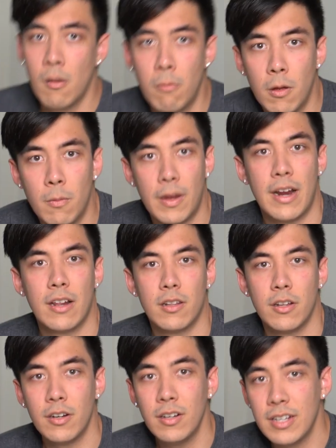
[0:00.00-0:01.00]
Well, what
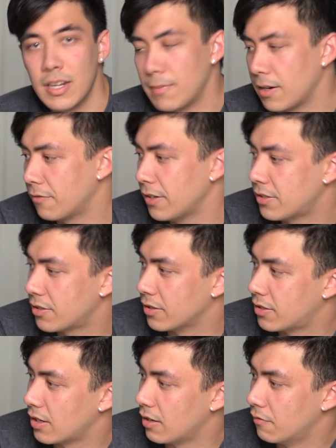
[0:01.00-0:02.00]
I learned in my
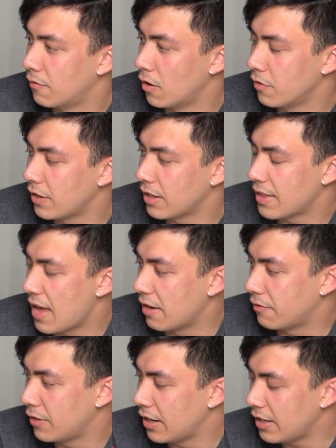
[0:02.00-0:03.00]
research involving
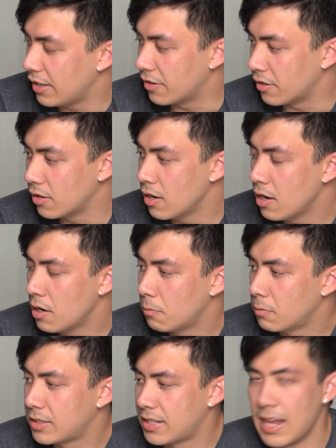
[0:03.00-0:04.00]
that radiator
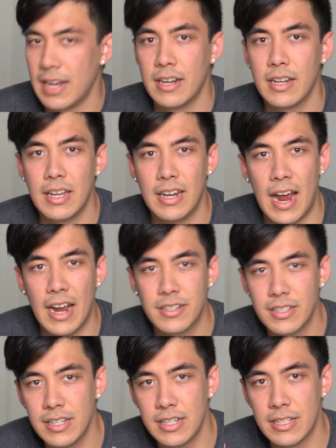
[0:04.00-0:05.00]
was that it
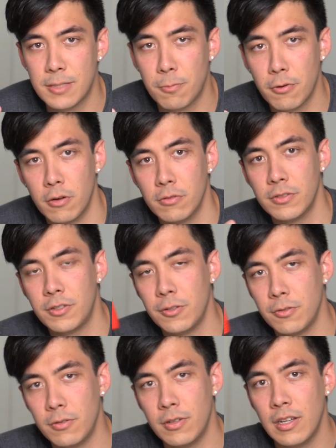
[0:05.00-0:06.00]
actually is prone
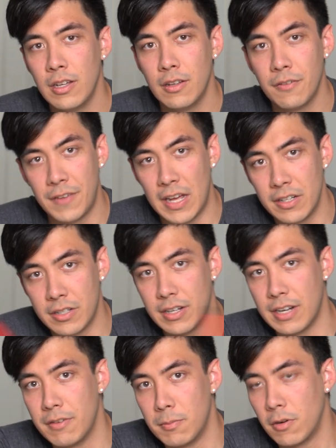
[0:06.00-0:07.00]
to failure
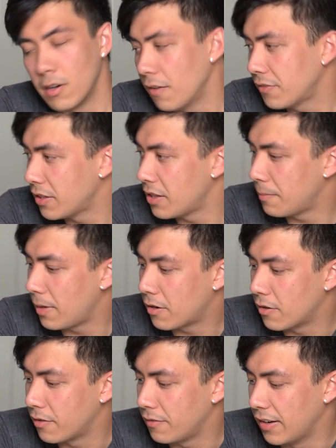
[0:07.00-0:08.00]
even more often than my
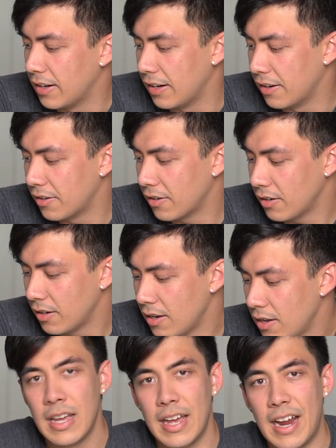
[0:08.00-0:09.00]
current radiator.
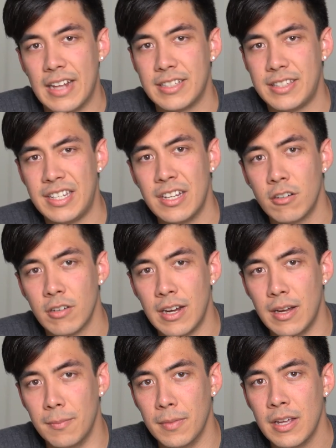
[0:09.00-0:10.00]
It has
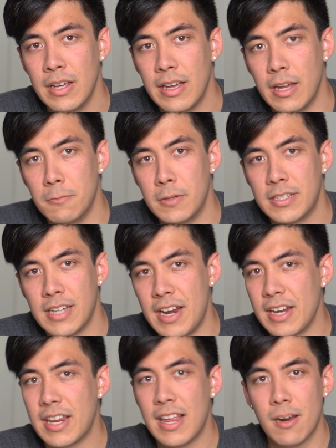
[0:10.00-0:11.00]
DRM, in which that
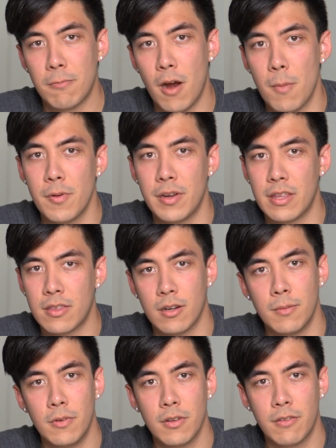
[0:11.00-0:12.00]
it can't properly
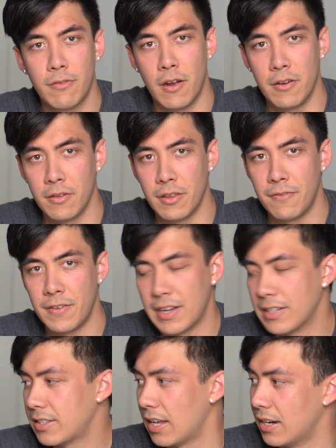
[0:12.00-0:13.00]
thermal throttle the
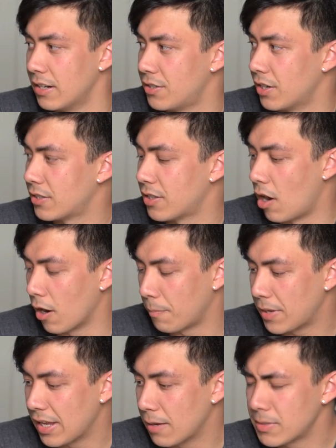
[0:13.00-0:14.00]
fans and adjust the
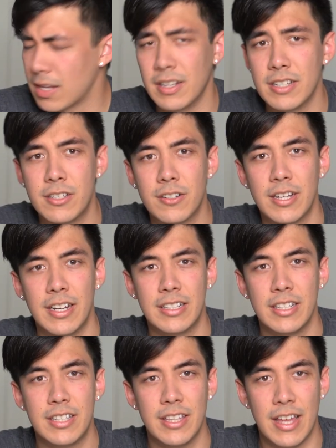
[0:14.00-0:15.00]
RPMs unless you're
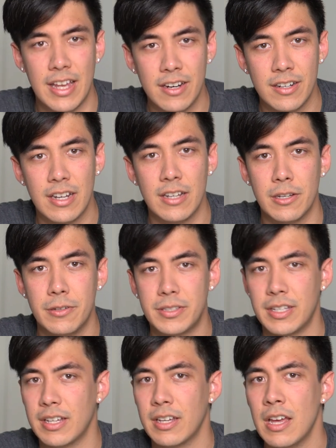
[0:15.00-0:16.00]
connected to the internet
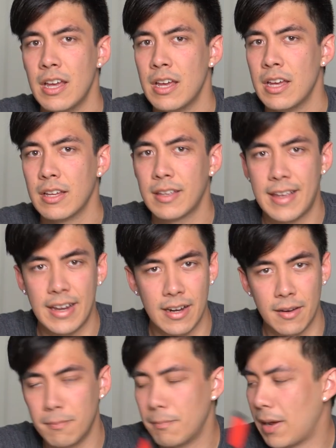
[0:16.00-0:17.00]
using
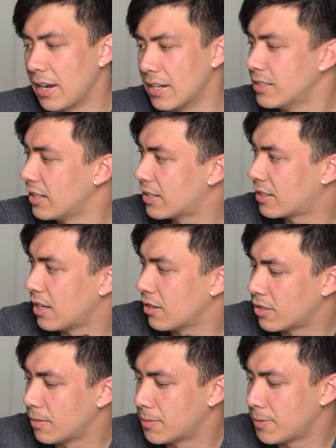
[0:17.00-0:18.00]
CAM by NZXT
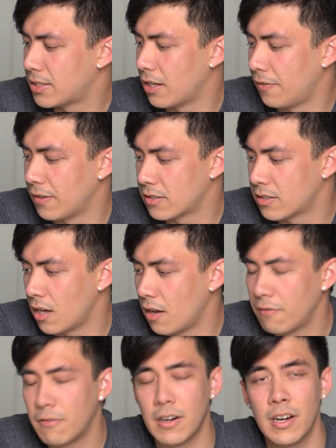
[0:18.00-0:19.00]
or some specific
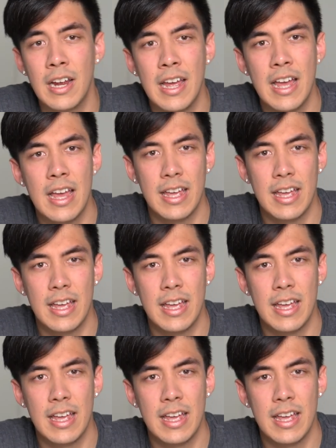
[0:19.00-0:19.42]
software.